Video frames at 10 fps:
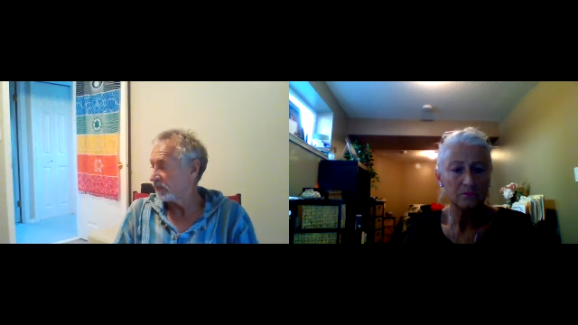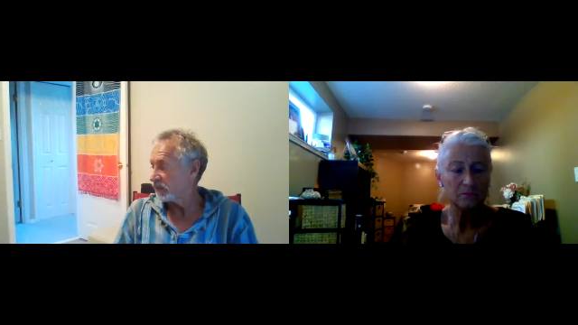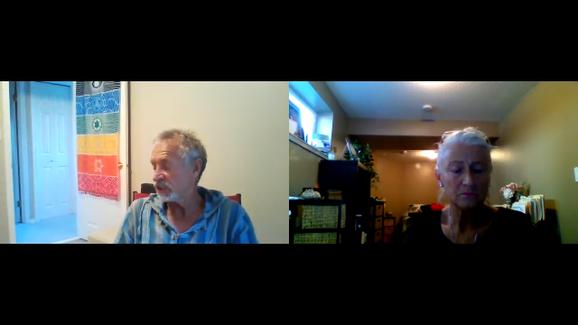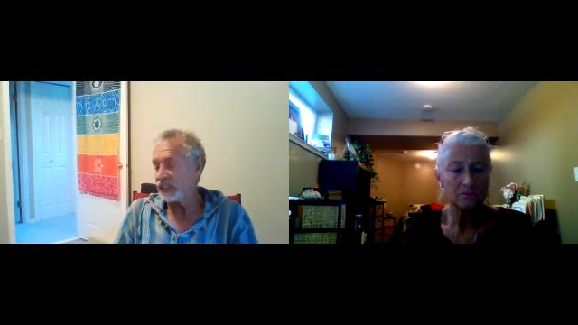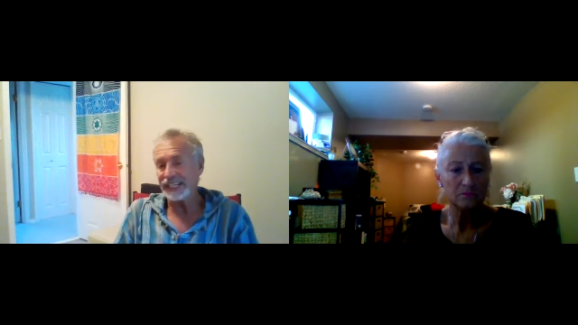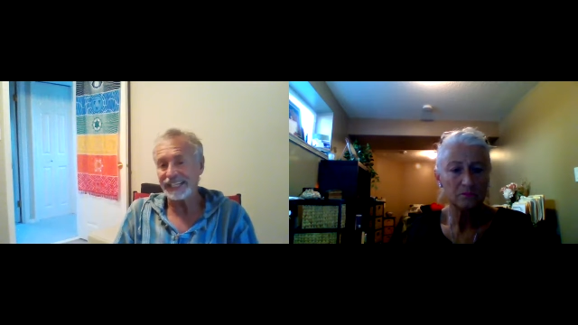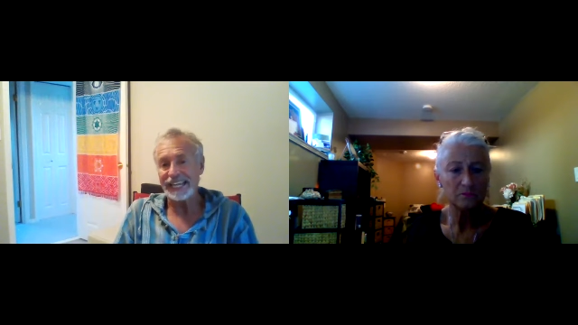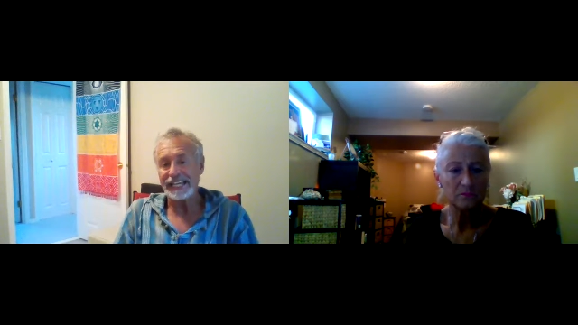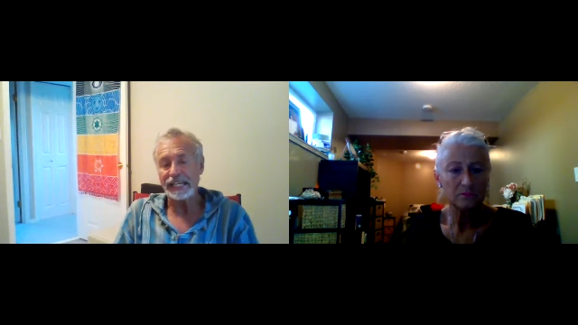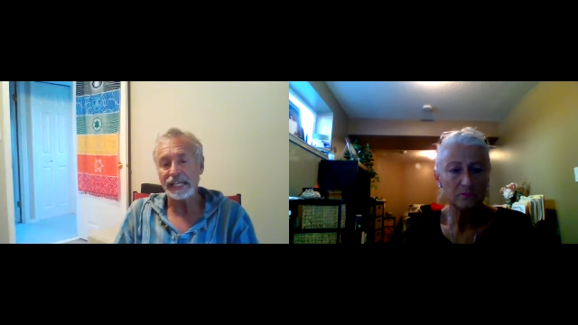Speaker 1: sick
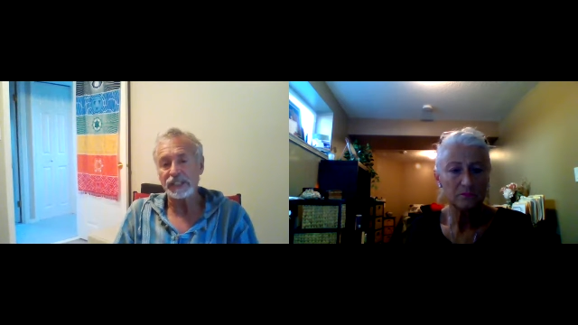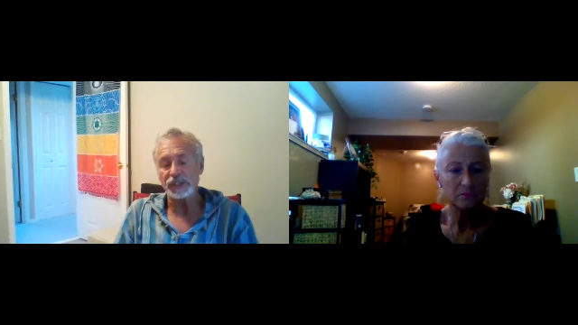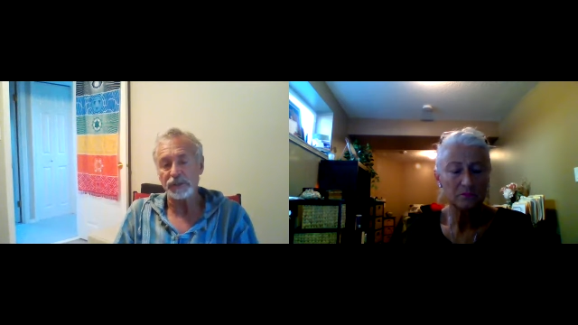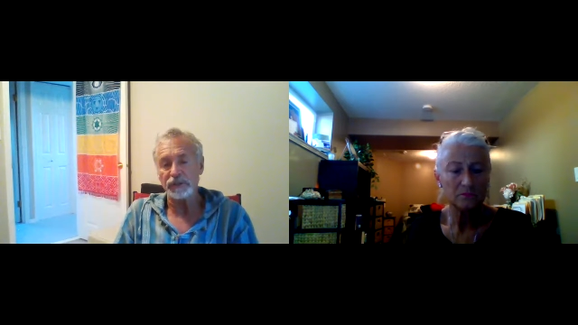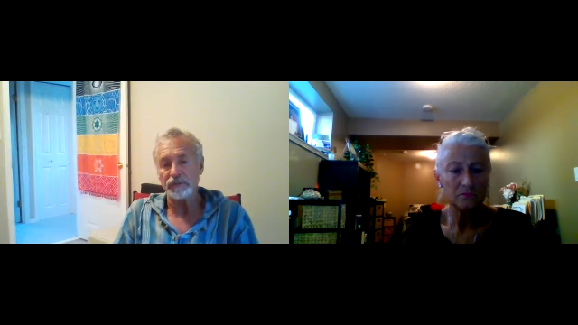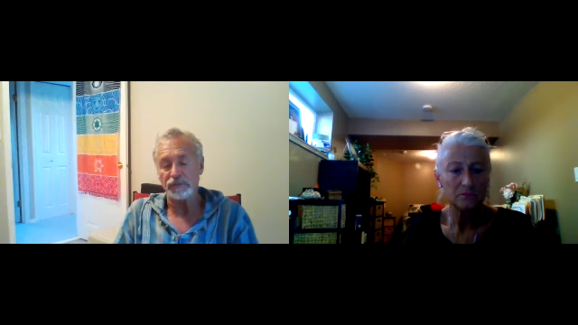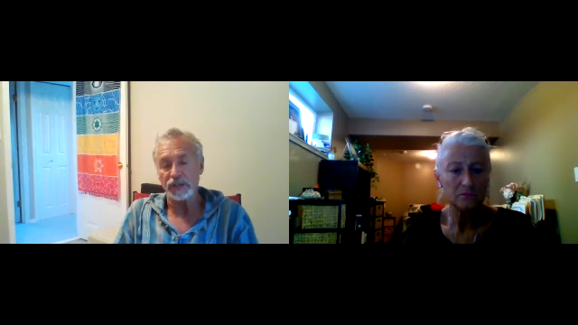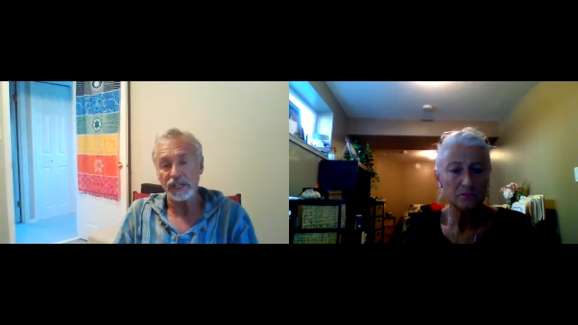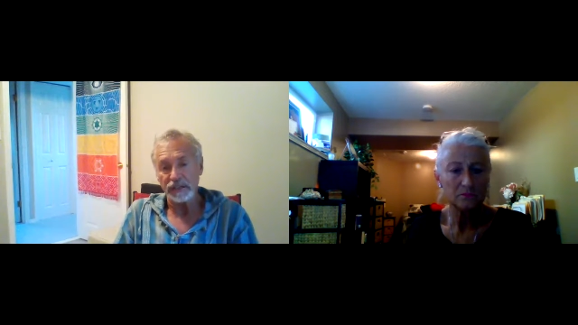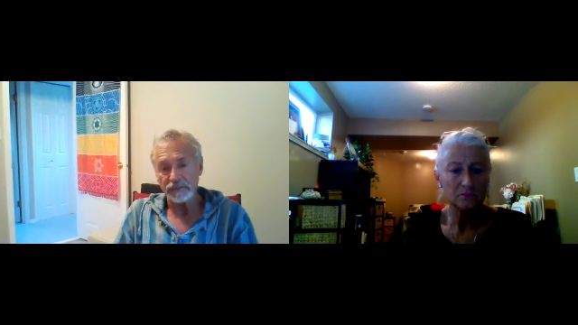and injury free.